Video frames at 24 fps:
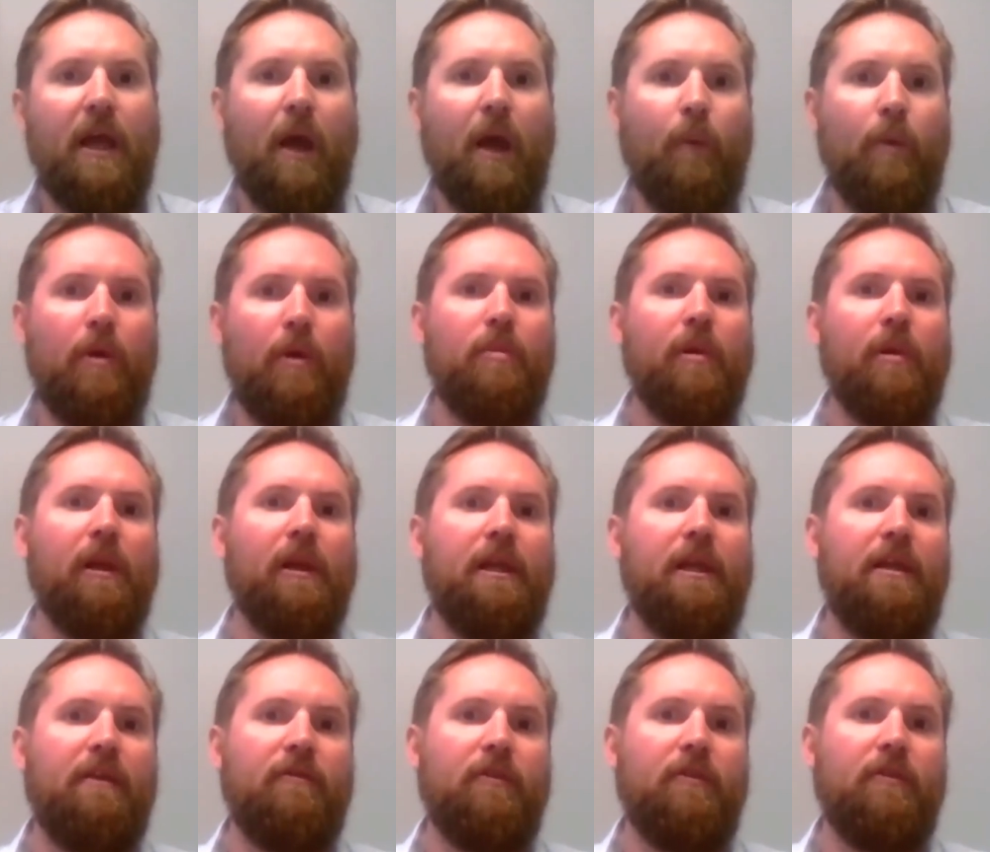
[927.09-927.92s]
And we
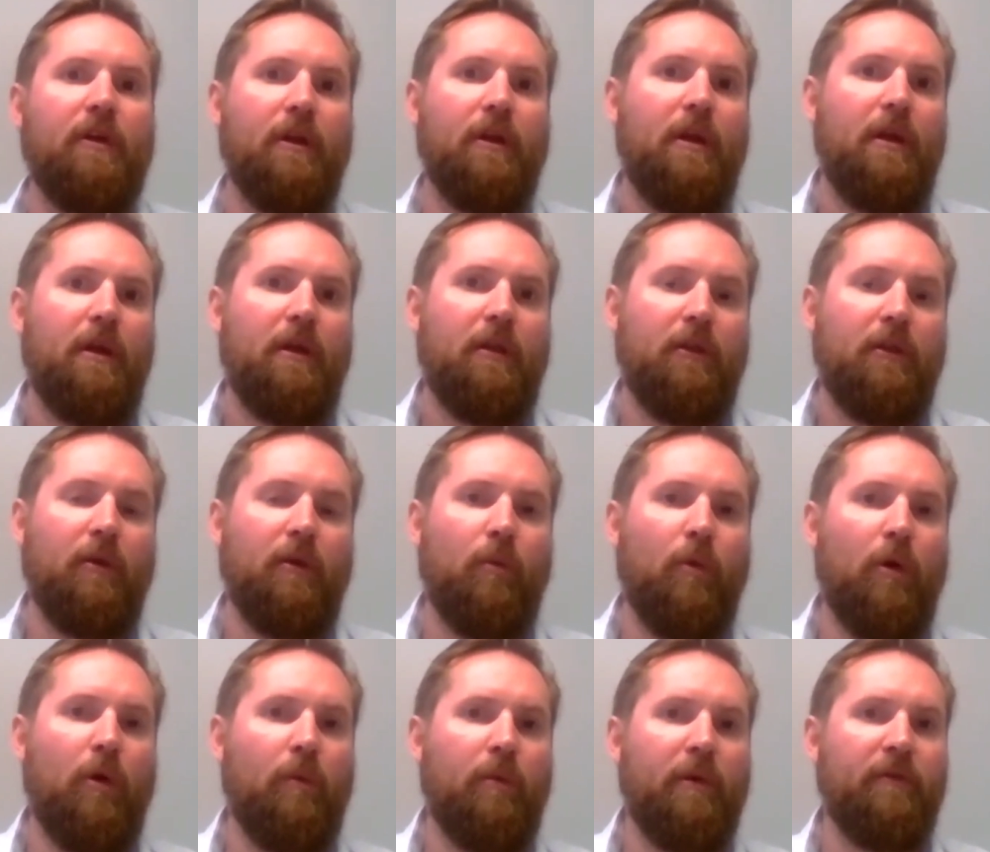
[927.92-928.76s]
believe that
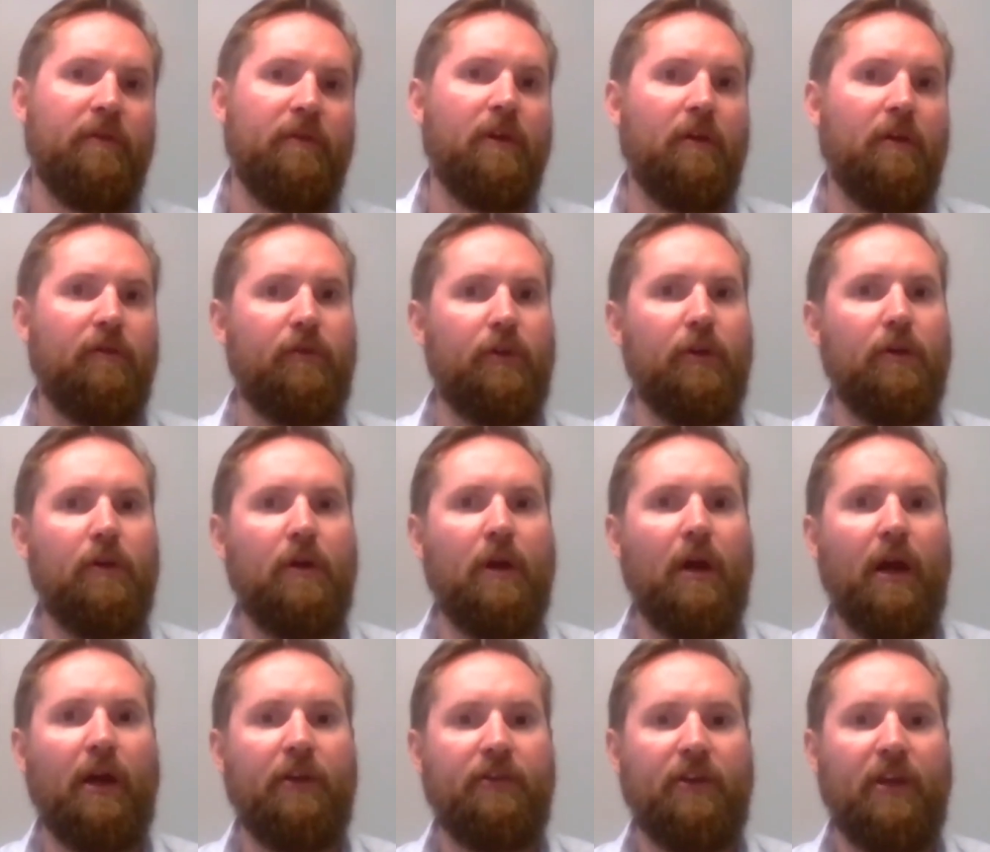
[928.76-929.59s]
what we've done for you
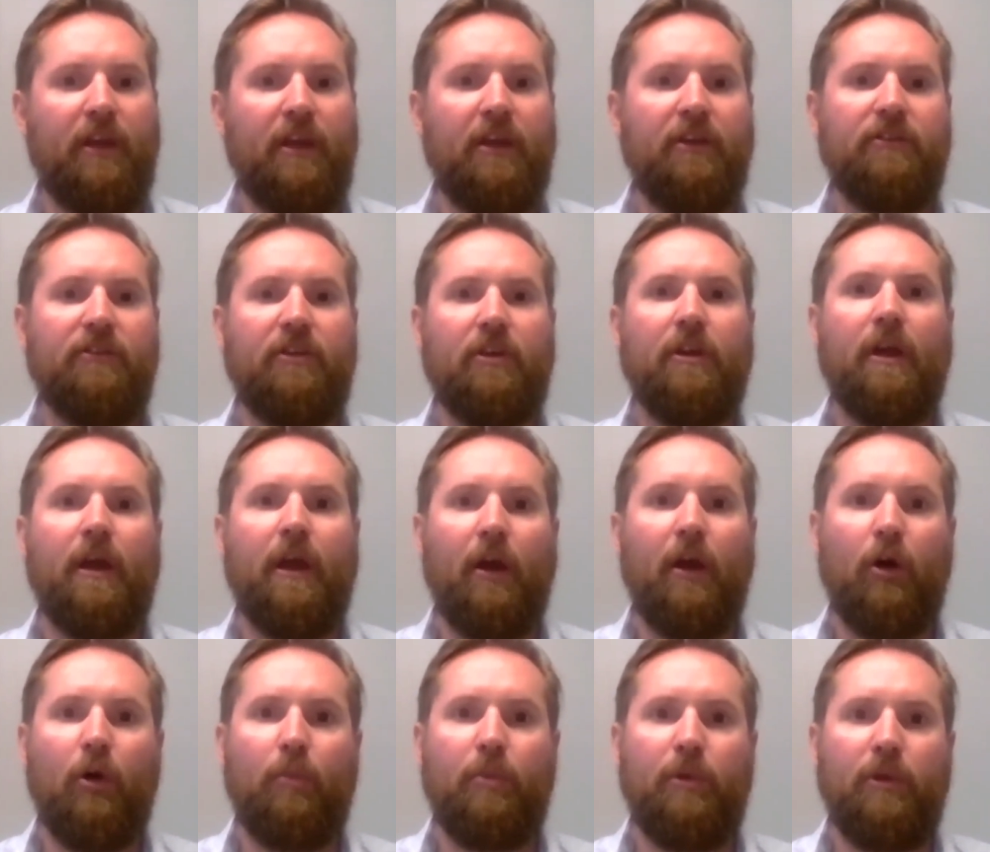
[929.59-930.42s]
guys is going to
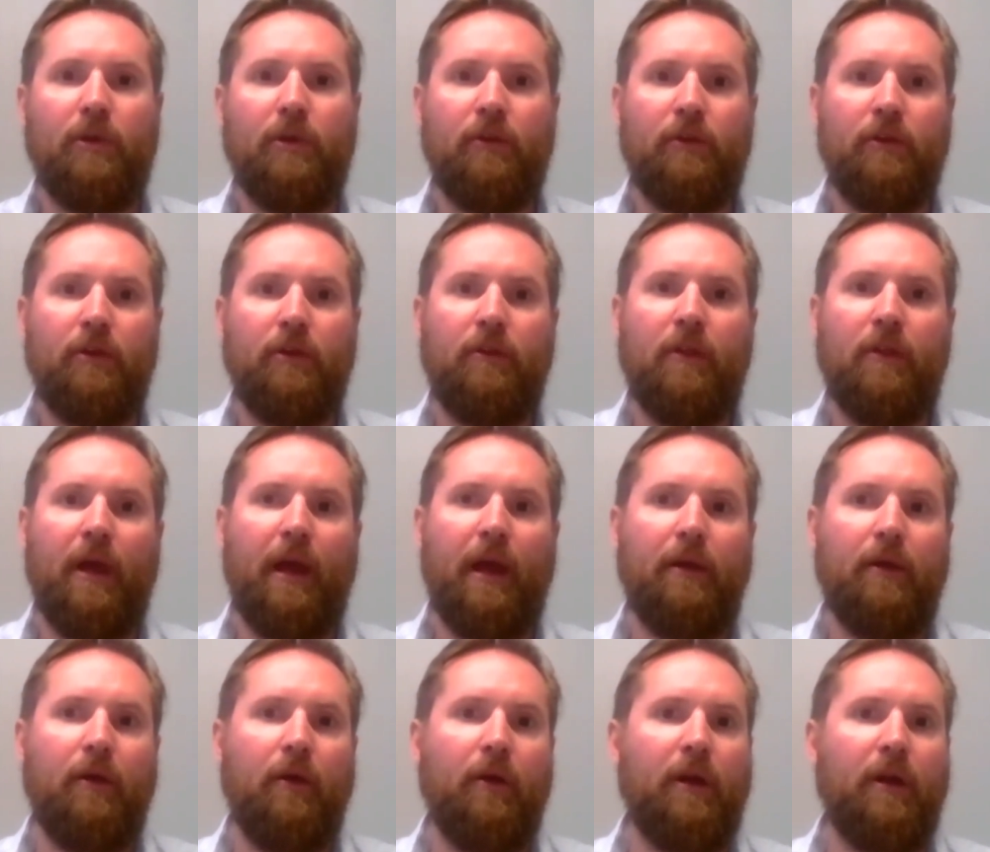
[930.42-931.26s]
help you do
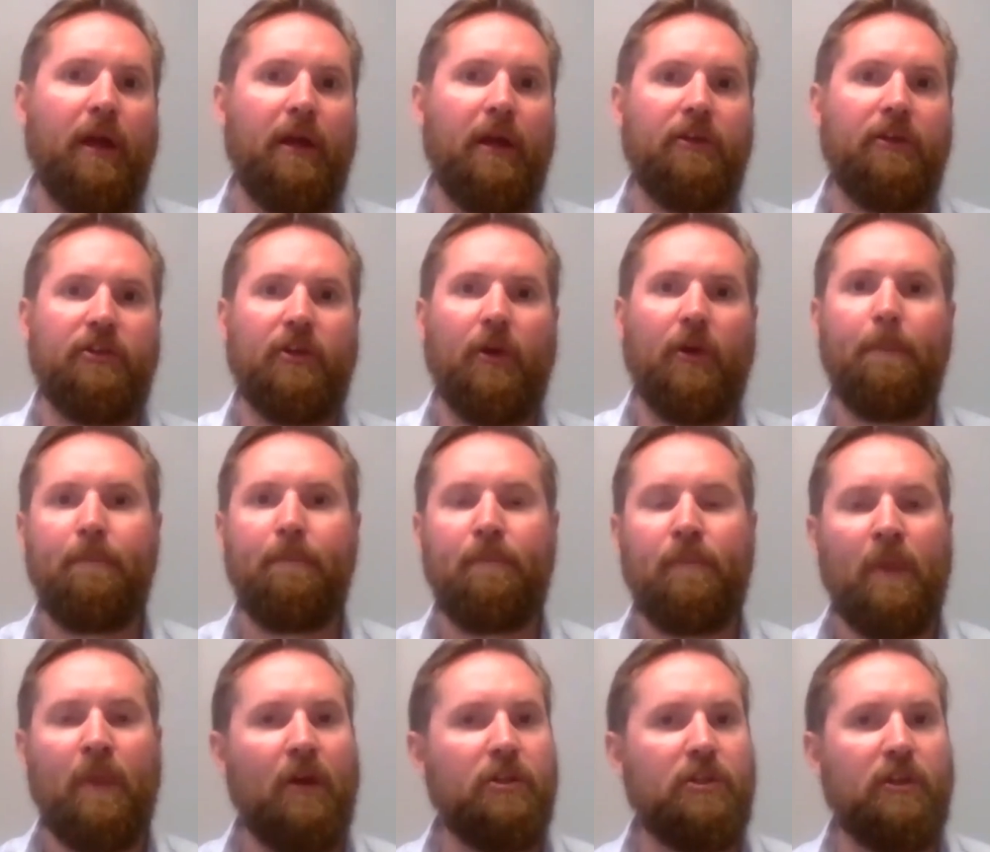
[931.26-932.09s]
that. Okay, so
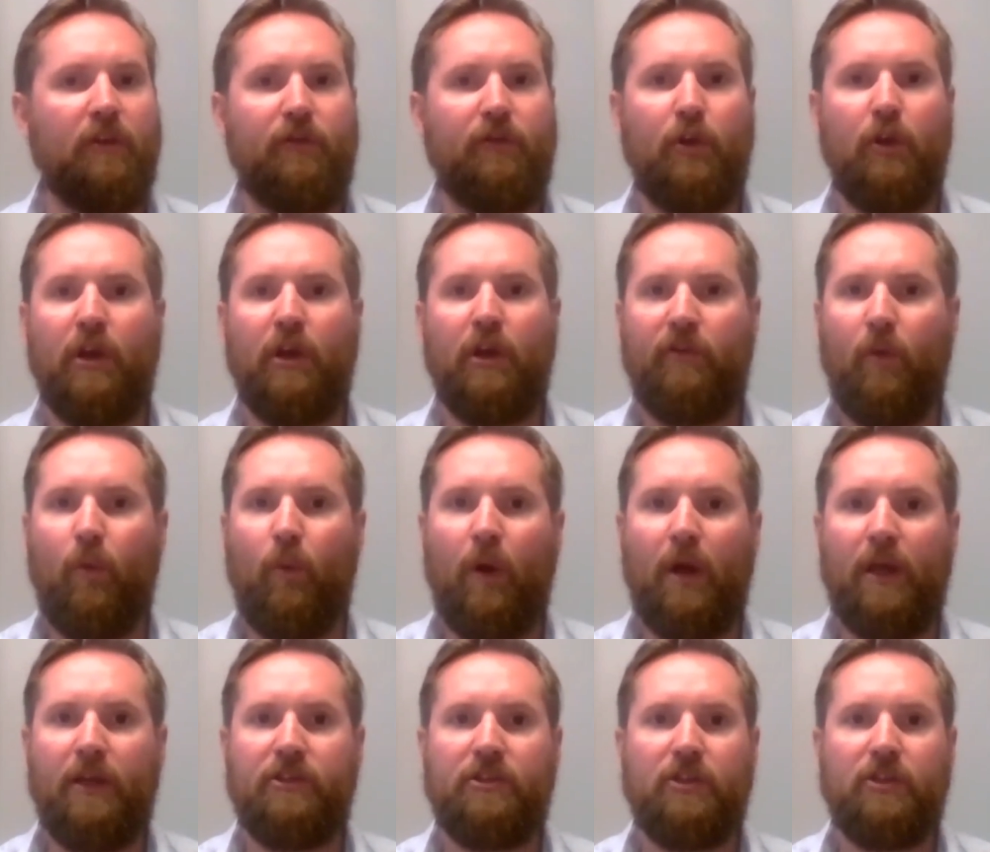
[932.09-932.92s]
there's a few different
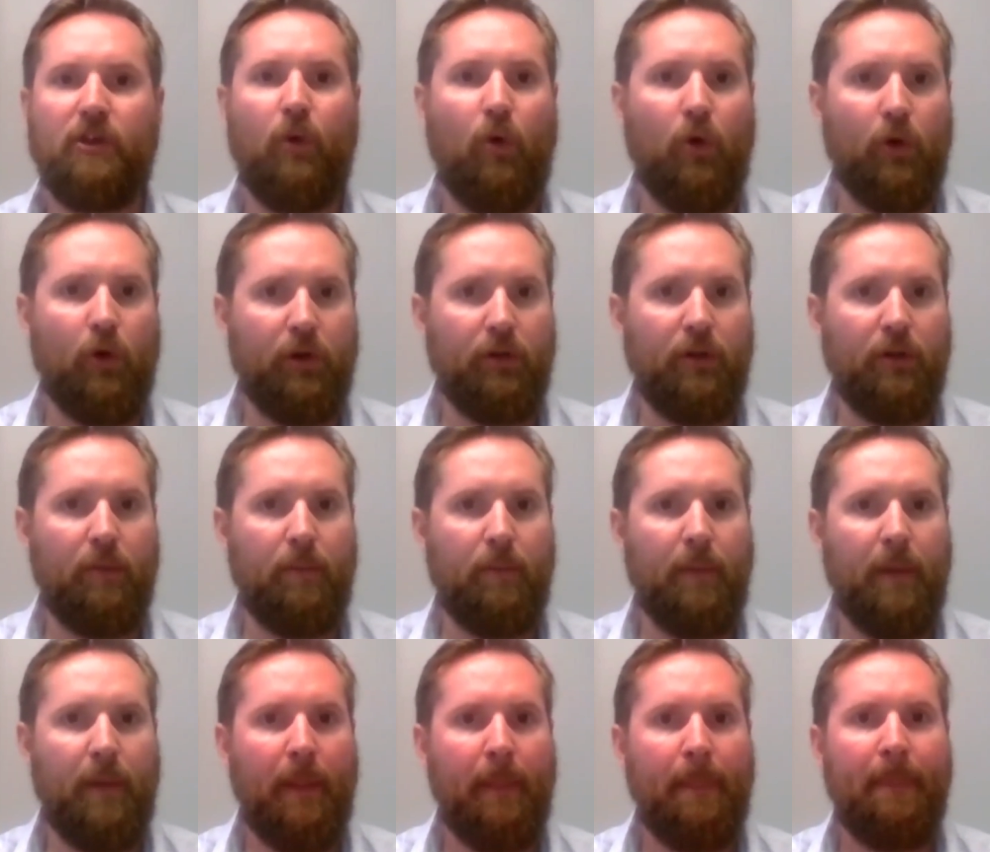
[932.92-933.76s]
ways to order
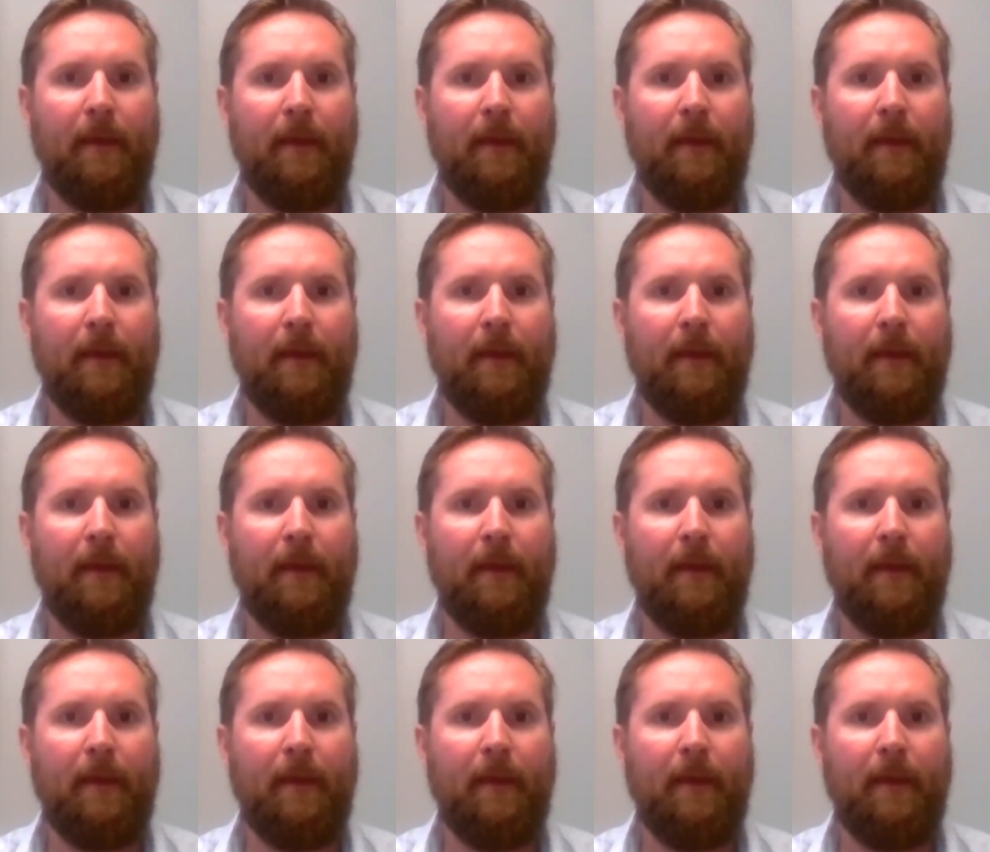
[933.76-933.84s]
them.